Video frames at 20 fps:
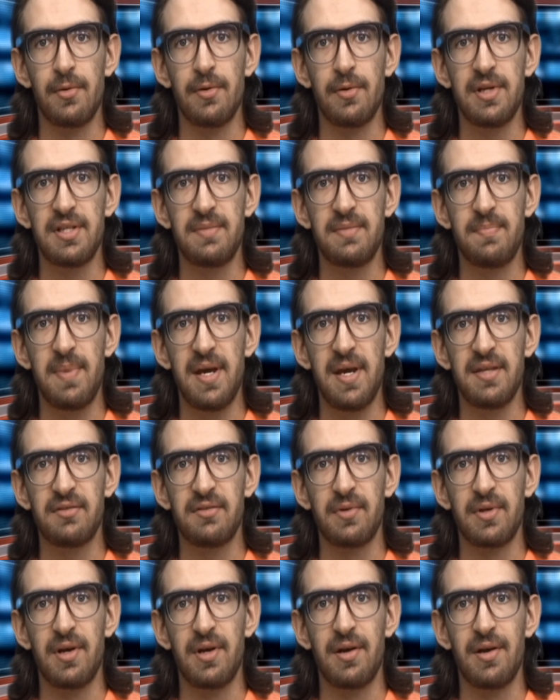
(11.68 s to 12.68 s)
An ordinance
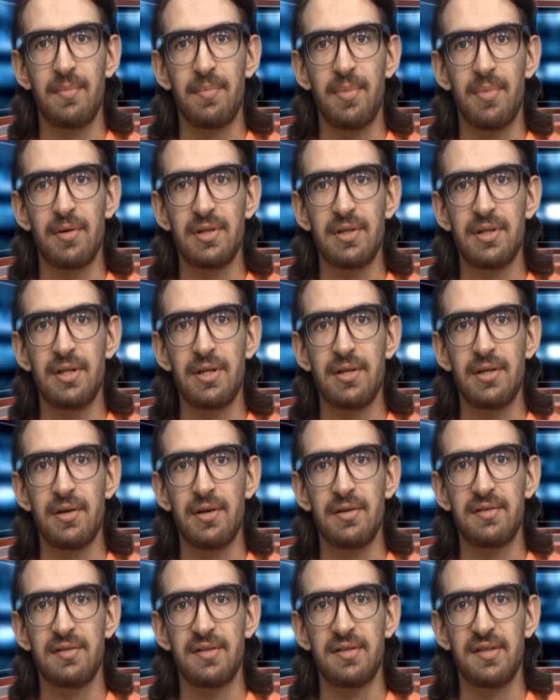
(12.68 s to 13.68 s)
passed regarding parking
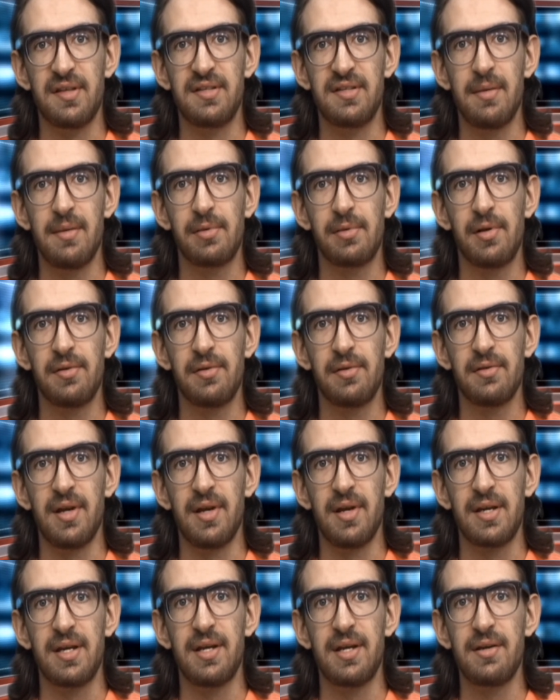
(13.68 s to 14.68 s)
in yards is a step
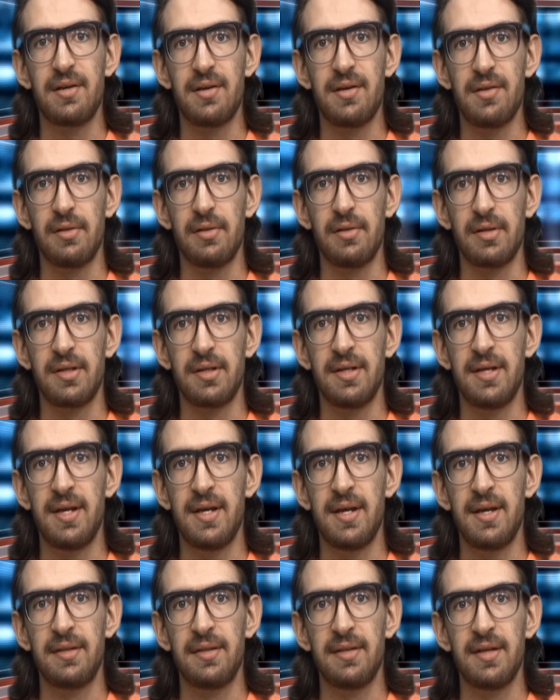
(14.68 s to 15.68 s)
closer at getting another
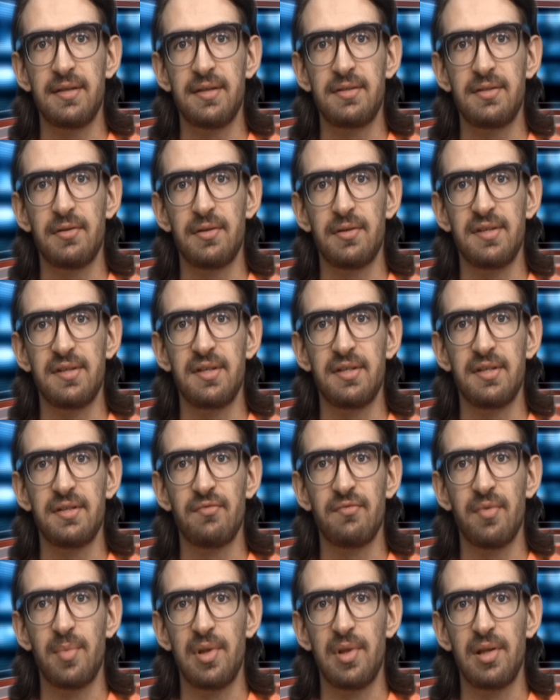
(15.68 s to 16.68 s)
look, thanks to a
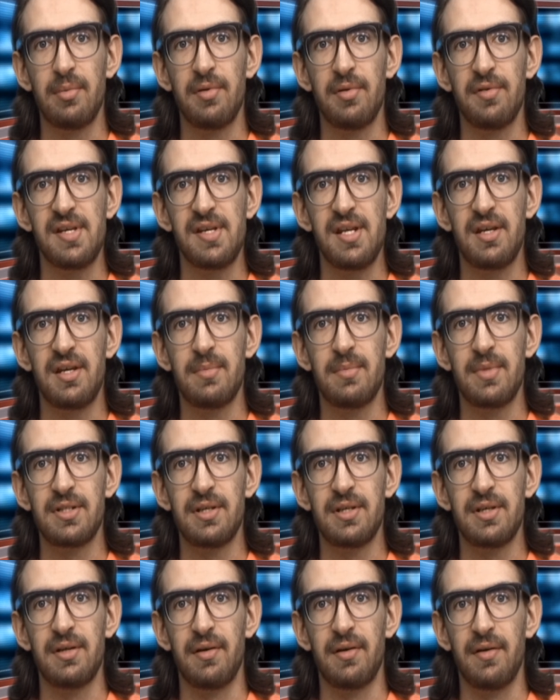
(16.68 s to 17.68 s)
decision from the Liberal City
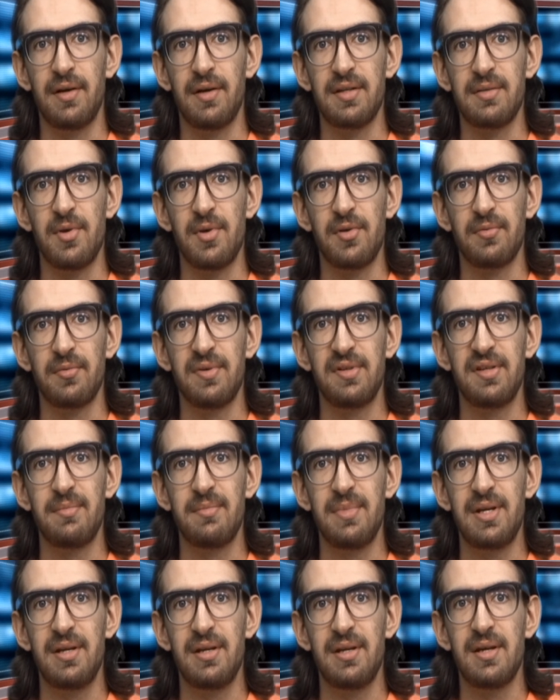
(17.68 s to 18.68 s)
Commission during its most
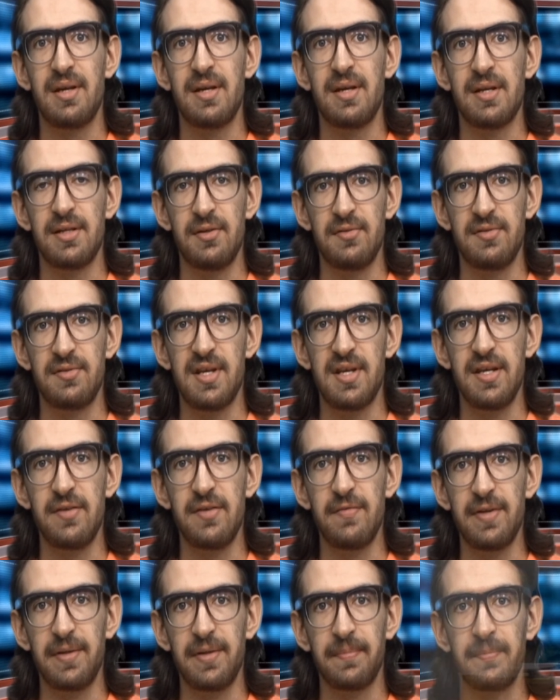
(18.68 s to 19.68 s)
recent meeting
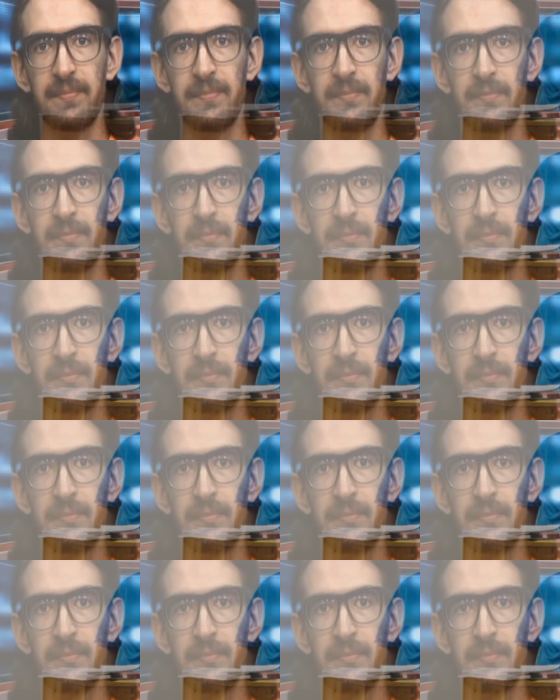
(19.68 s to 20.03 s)
Tuesday evening.